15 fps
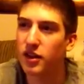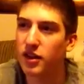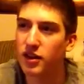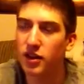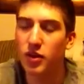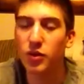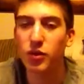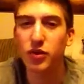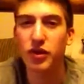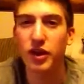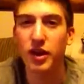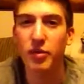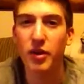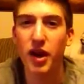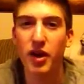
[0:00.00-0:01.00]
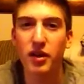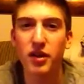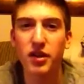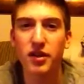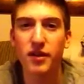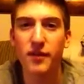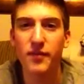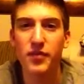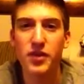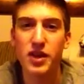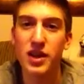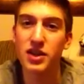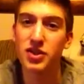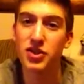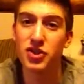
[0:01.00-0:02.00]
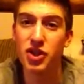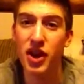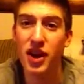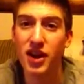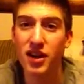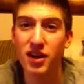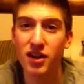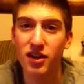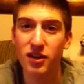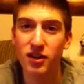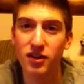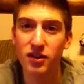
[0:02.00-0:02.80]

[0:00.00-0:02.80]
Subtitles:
And the cool thing about it is Jake